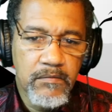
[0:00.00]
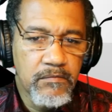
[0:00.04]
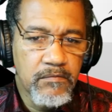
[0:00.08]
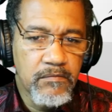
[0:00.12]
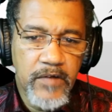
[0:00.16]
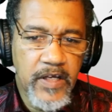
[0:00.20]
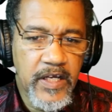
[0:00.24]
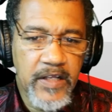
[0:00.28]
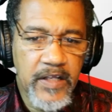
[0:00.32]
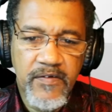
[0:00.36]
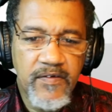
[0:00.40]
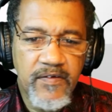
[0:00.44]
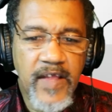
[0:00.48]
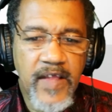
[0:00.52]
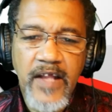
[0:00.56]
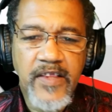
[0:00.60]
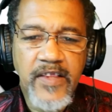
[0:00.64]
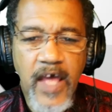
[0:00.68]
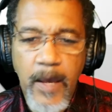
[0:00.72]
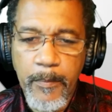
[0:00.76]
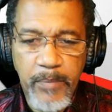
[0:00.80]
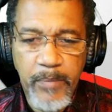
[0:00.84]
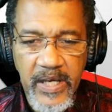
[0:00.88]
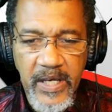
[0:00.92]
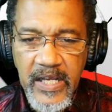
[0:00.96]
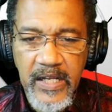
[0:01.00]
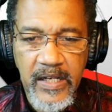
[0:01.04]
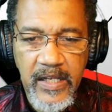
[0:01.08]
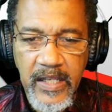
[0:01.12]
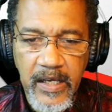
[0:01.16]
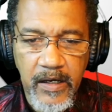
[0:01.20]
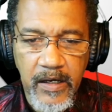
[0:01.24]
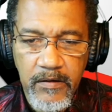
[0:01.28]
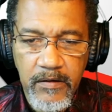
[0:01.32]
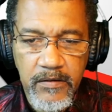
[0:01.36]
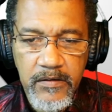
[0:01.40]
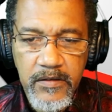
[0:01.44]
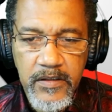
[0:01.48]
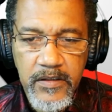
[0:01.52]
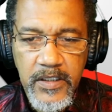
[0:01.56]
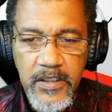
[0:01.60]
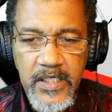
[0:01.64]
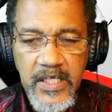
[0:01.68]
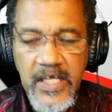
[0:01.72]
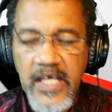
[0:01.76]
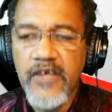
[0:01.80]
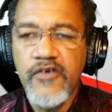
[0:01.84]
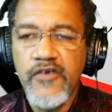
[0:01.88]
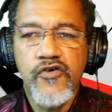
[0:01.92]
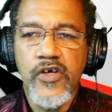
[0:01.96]
it's not that big a deal.
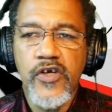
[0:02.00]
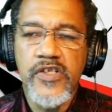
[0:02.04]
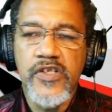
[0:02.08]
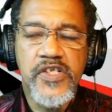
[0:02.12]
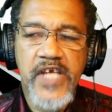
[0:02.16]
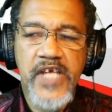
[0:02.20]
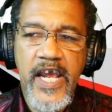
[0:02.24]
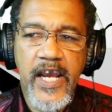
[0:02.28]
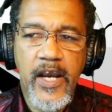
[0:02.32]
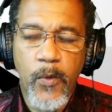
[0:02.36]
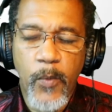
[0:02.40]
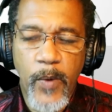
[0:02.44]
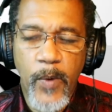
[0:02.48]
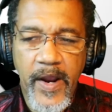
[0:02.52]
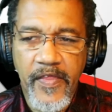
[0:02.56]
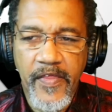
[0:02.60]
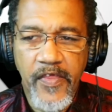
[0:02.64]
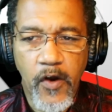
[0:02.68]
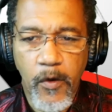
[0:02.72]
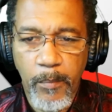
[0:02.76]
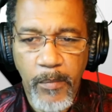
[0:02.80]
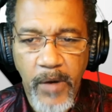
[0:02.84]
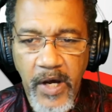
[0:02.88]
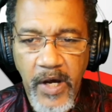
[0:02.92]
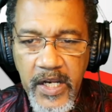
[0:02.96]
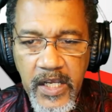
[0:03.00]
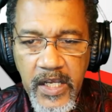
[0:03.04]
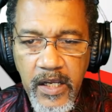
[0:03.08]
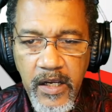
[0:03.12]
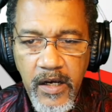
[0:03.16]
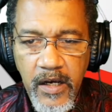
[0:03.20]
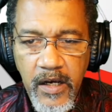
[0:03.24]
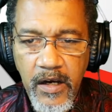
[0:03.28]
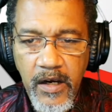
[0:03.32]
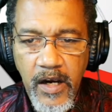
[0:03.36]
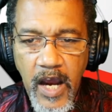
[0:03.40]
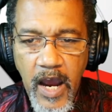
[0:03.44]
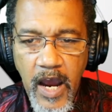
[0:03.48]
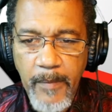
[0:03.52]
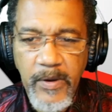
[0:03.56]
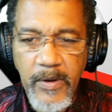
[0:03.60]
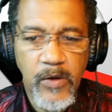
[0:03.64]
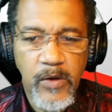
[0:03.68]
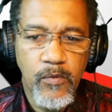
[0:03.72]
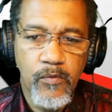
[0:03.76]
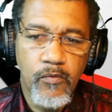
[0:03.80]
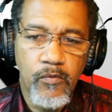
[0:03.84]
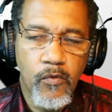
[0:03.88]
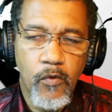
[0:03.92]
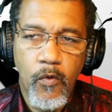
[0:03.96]
He shouldn't take away their money. I mean,
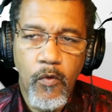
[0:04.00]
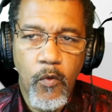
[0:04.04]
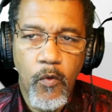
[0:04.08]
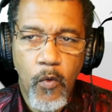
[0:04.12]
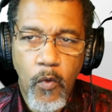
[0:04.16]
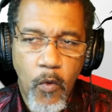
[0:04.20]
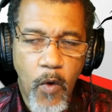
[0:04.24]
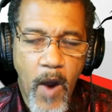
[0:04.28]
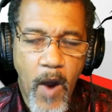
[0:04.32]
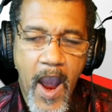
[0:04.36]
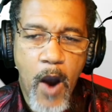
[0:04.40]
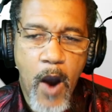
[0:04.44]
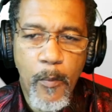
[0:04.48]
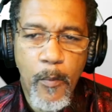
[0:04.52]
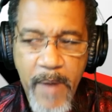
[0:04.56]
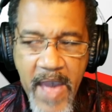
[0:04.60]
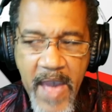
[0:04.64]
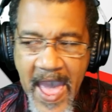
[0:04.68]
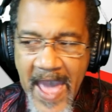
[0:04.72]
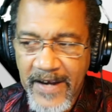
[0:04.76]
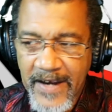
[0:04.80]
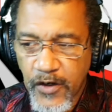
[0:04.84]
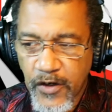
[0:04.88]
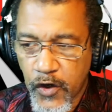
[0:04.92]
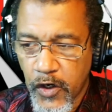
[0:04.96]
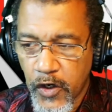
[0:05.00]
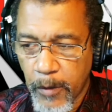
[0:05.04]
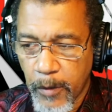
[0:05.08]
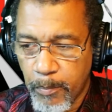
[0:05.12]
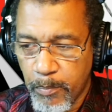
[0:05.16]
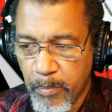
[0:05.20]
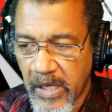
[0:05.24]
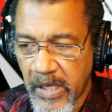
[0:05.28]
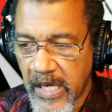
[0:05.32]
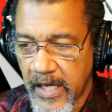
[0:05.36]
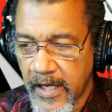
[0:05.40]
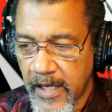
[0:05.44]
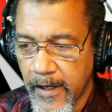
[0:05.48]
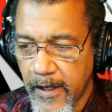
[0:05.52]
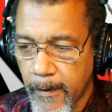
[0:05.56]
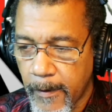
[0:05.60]
how bad could it be?